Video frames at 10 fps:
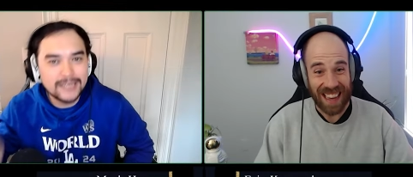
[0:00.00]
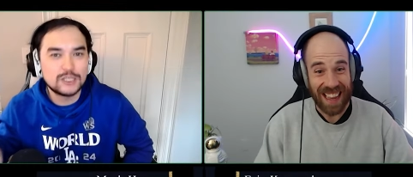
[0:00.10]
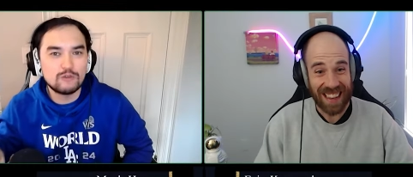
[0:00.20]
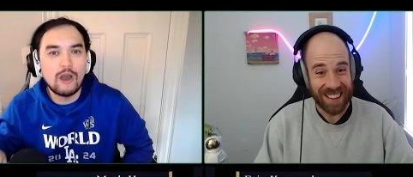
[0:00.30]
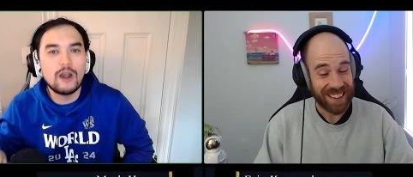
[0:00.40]

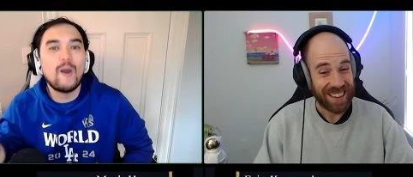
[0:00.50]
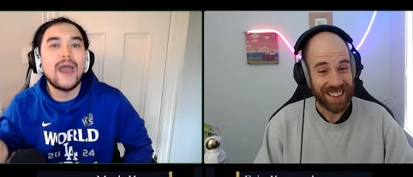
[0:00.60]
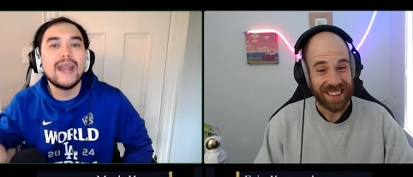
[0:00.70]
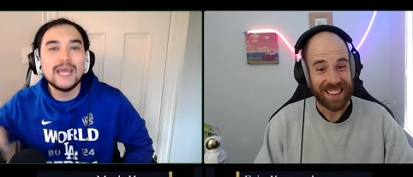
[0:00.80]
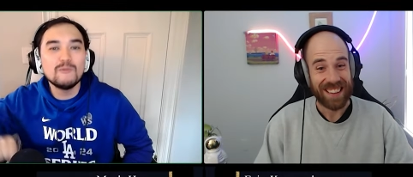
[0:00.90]
Speaker 1: Toronto,
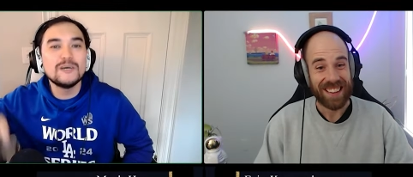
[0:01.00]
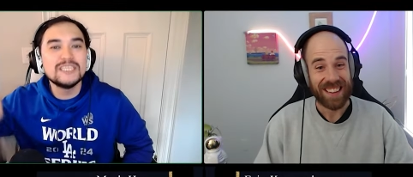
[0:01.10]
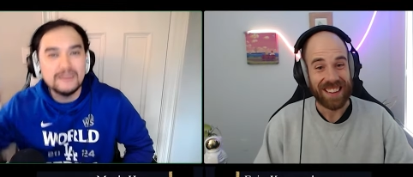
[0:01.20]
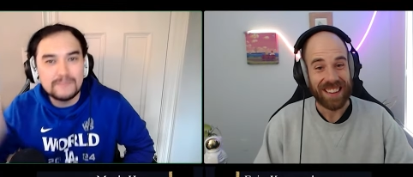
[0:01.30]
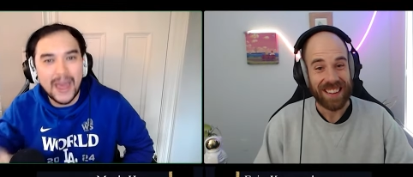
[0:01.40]
and it
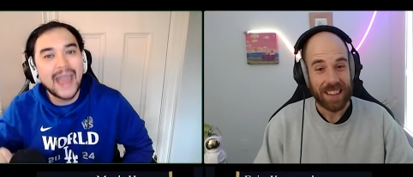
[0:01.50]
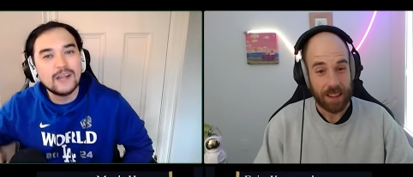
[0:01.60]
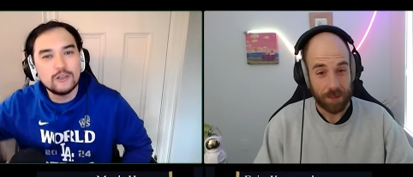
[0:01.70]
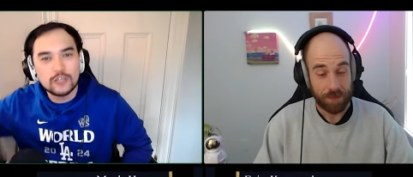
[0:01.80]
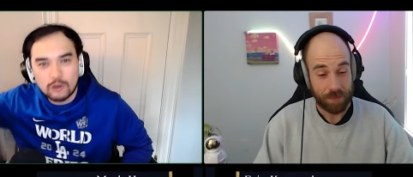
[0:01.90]
was a
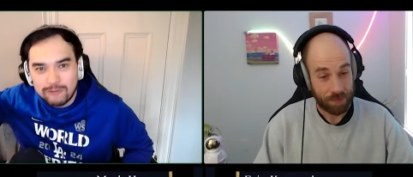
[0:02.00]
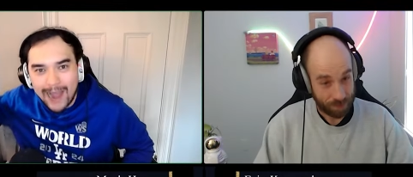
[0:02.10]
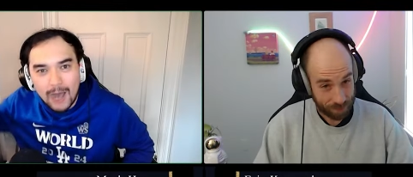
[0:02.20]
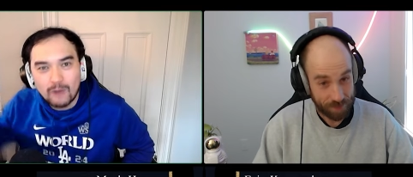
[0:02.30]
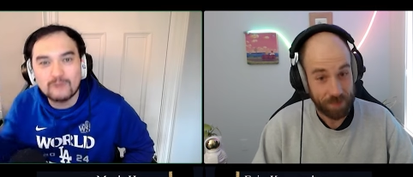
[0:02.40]
banger. The
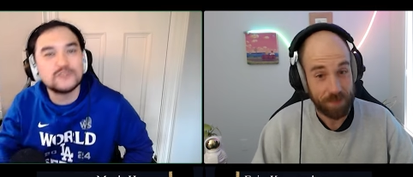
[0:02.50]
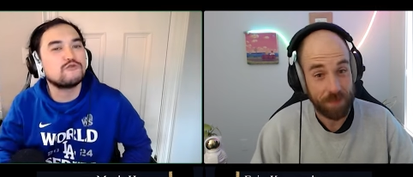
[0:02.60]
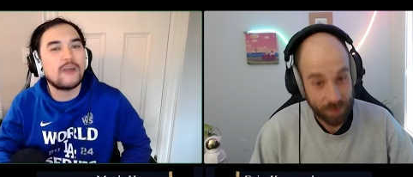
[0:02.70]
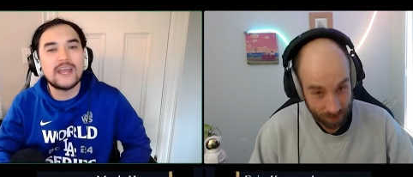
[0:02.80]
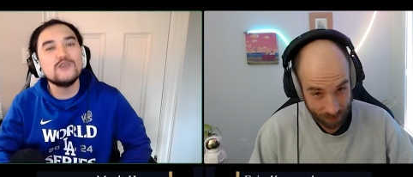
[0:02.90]
crowd was
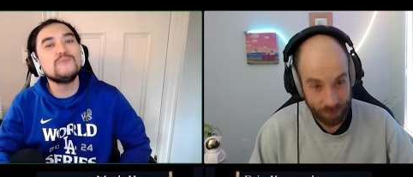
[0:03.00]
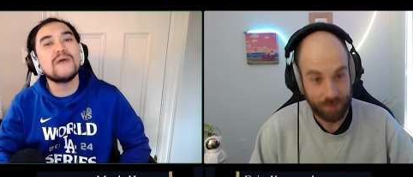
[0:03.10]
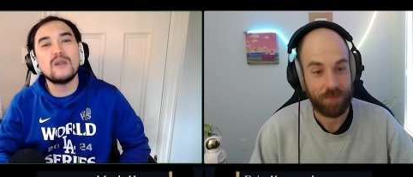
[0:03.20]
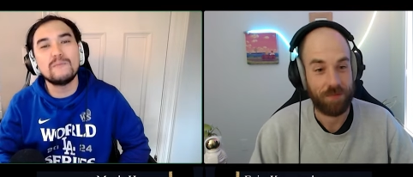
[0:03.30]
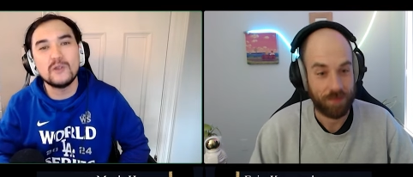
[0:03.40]
great. You
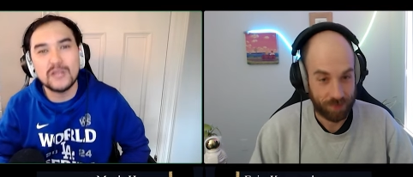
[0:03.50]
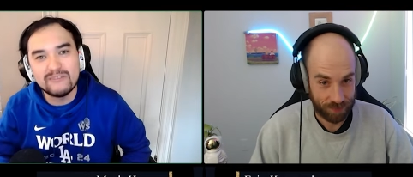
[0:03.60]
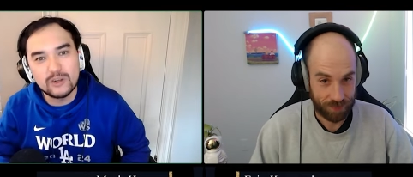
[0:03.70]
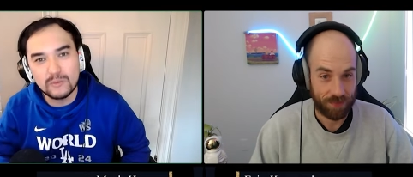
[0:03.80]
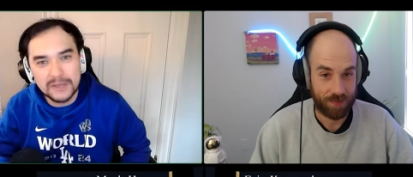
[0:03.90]
better
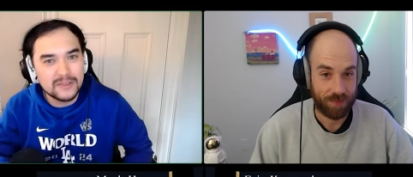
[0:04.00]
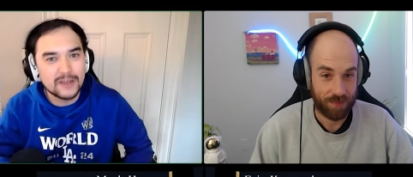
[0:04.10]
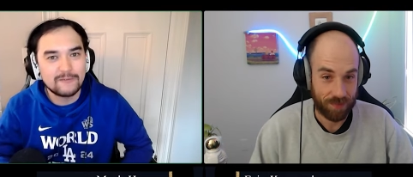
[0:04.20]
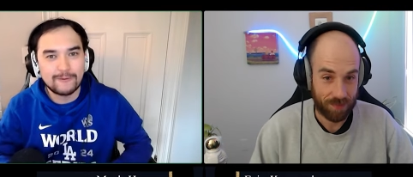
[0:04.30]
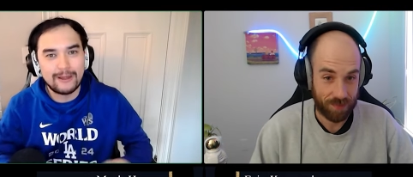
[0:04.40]
believe it'll be
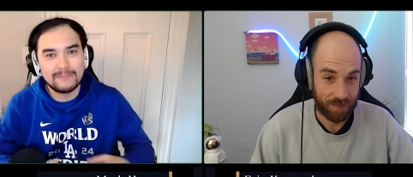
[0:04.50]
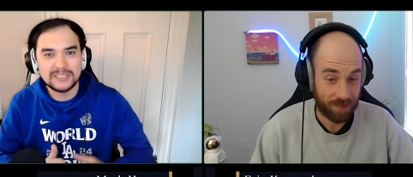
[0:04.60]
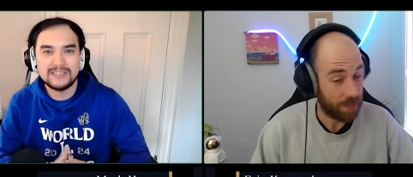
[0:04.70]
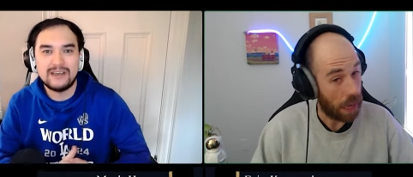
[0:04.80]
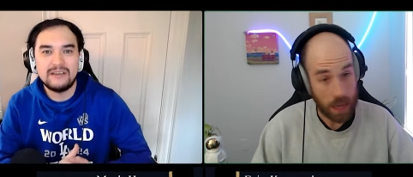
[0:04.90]
there for M
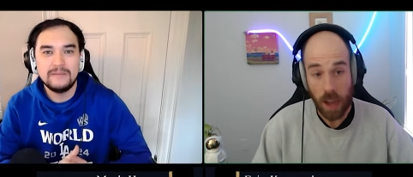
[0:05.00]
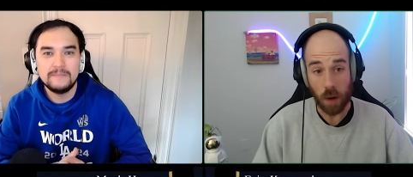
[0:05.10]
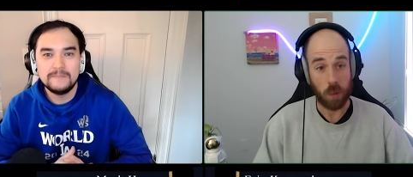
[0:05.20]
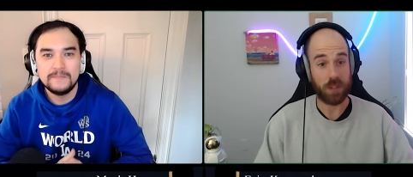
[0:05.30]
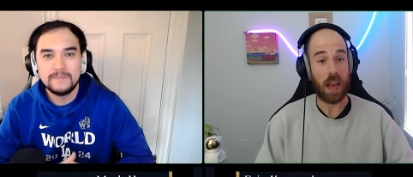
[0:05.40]
S
Speaker 2: I. Yeah,
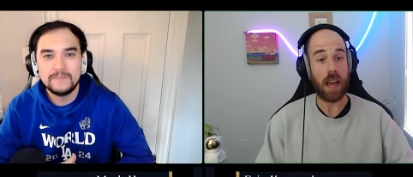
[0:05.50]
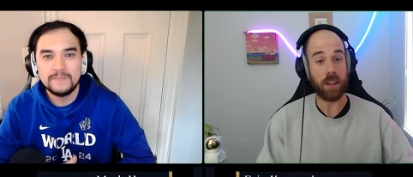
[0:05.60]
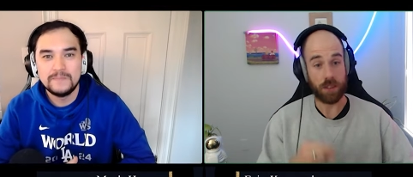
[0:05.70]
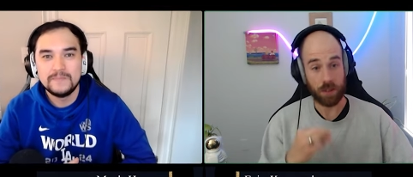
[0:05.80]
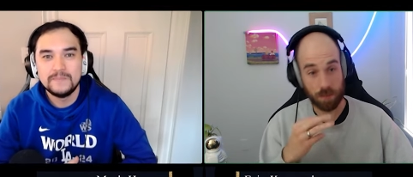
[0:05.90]
it was
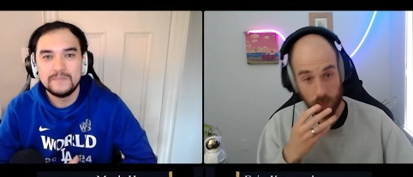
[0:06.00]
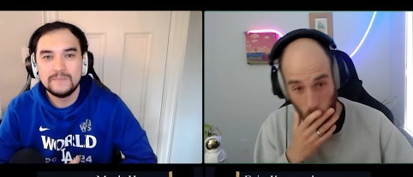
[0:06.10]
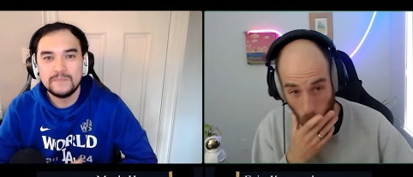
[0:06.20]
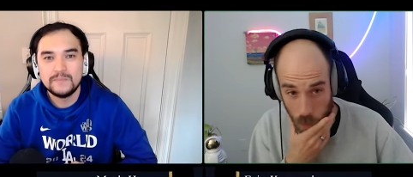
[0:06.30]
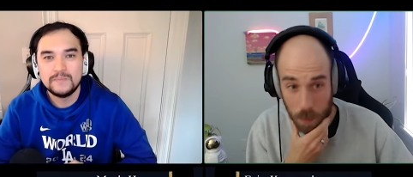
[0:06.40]
at
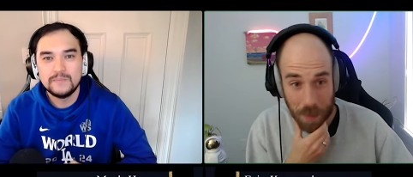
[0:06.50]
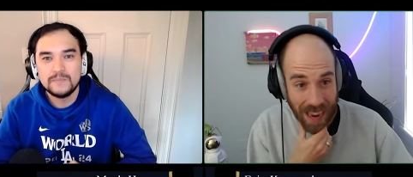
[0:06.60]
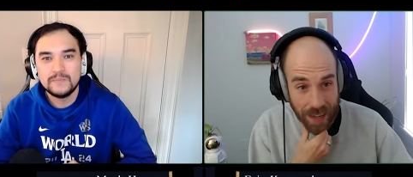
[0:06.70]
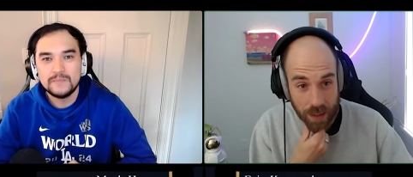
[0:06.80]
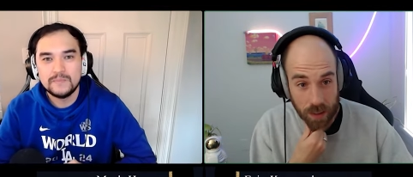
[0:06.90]

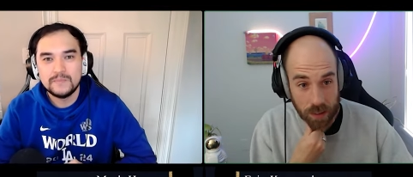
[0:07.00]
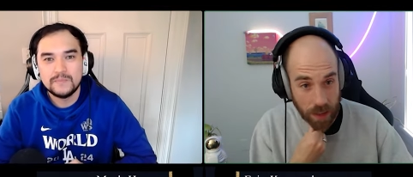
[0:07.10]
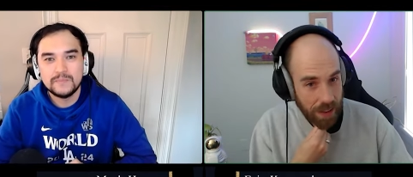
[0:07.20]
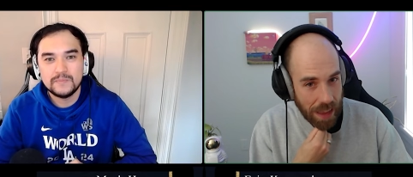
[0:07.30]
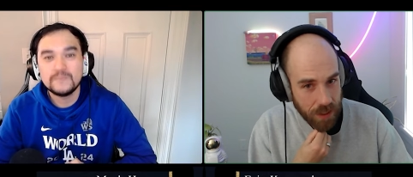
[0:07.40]
Scotiabank,
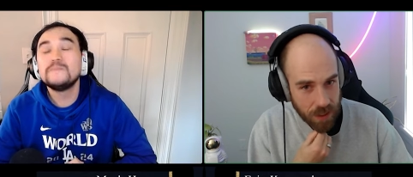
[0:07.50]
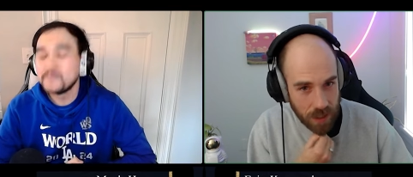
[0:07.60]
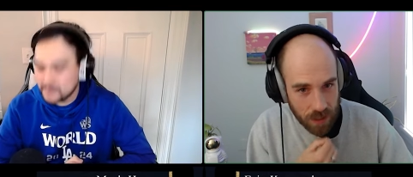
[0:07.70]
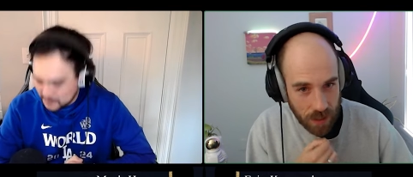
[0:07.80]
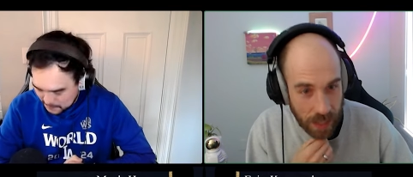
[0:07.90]
then the A
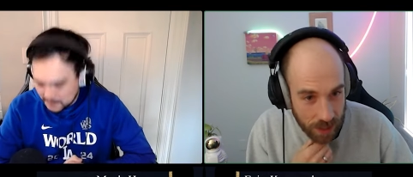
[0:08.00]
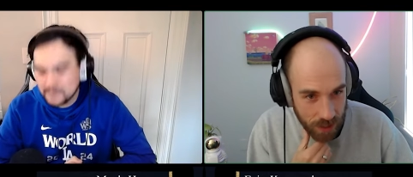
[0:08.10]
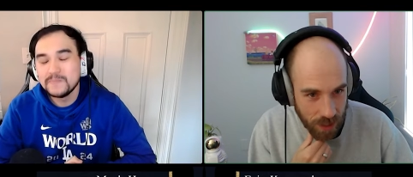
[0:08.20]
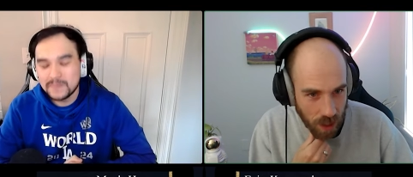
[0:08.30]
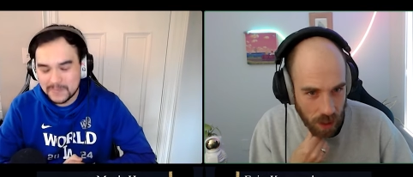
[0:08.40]
C C
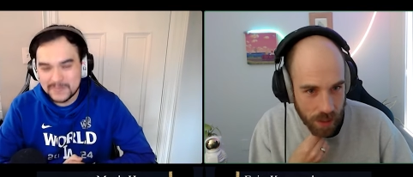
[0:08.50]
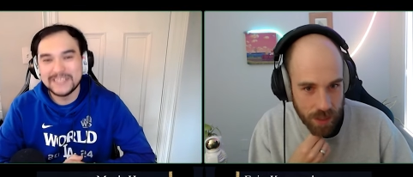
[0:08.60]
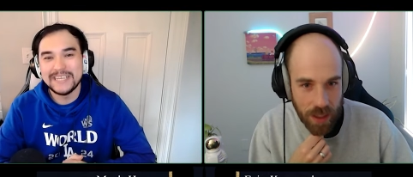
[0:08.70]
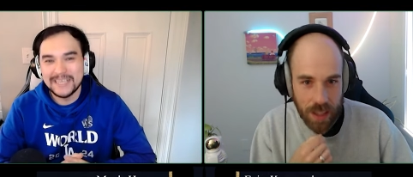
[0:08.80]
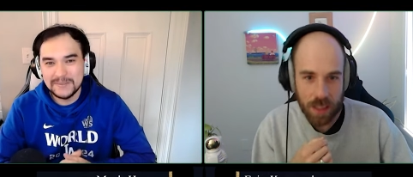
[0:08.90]
still, I
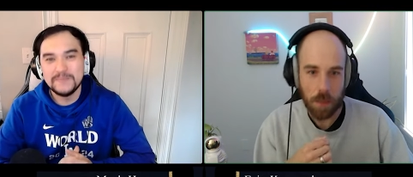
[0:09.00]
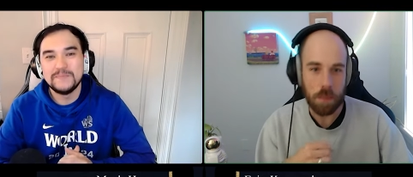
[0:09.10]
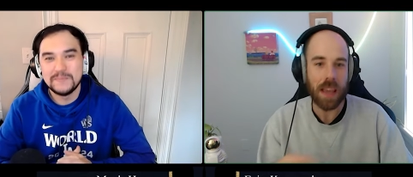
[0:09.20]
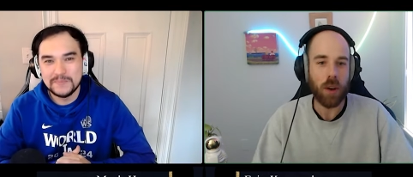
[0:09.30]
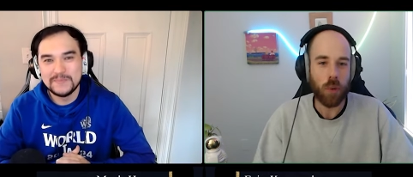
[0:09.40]
think, the
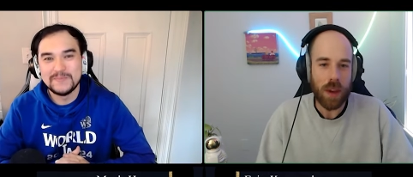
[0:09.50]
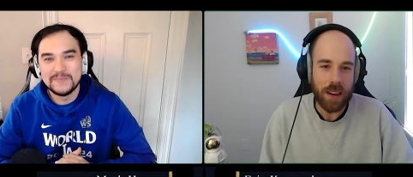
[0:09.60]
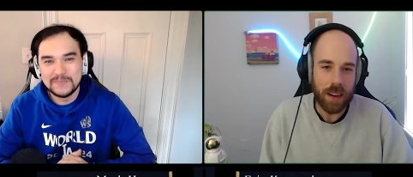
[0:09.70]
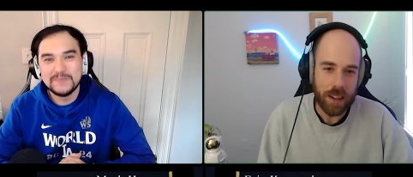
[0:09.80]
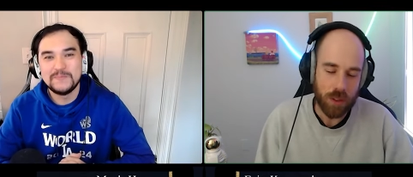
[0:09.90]
big
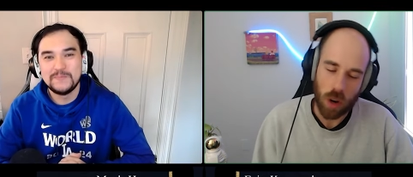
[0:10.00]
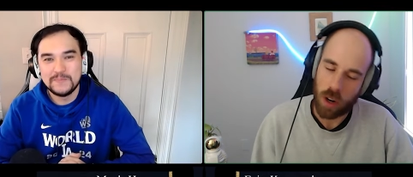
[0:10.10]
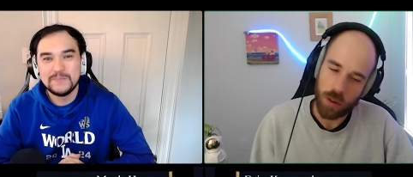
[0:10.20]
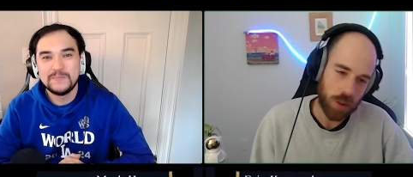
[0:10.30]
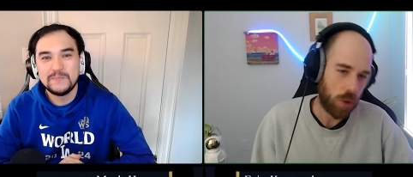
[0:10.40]
arena in
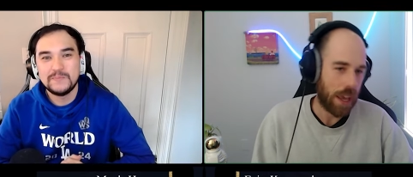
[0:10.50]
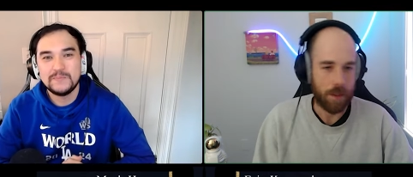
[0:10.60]
Toronto. So, yeah,